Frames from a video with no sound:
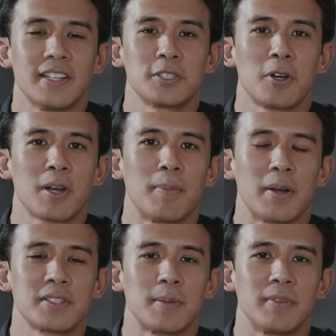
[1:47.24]
let's talk
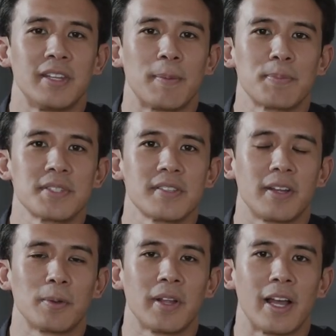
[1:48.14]
about some tips
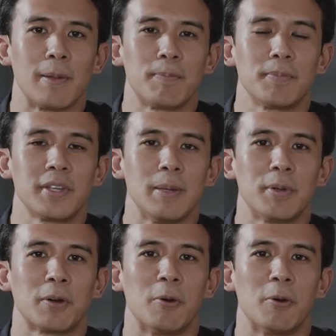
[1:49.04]
that will help keep your